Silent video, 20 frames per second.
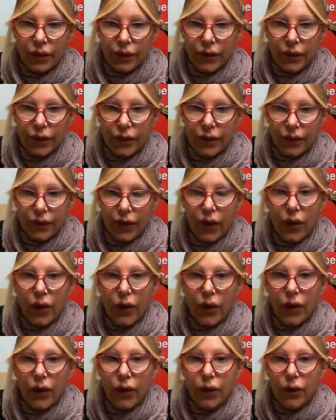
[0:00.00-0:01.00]

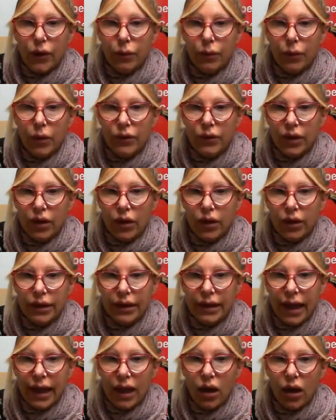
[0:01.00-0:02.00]
so moving on
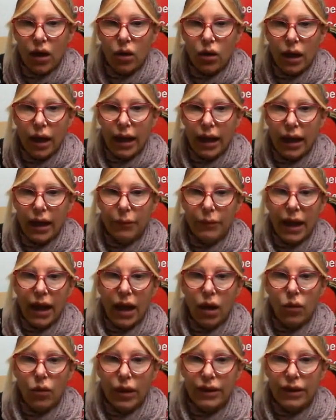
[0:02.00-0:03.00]
now,
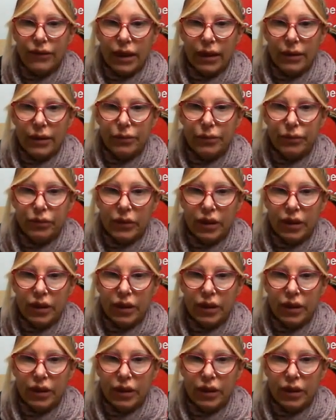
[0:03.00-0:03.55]
however,